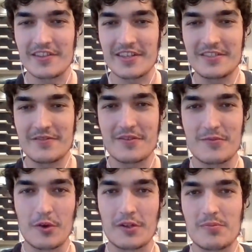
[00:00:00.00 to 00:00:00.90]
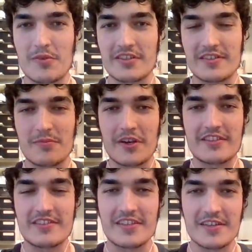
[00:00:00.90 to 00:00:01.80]
like a different world
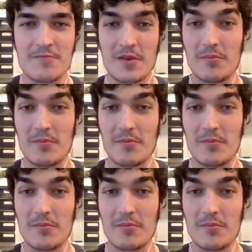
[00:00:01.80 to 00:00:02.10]
practically.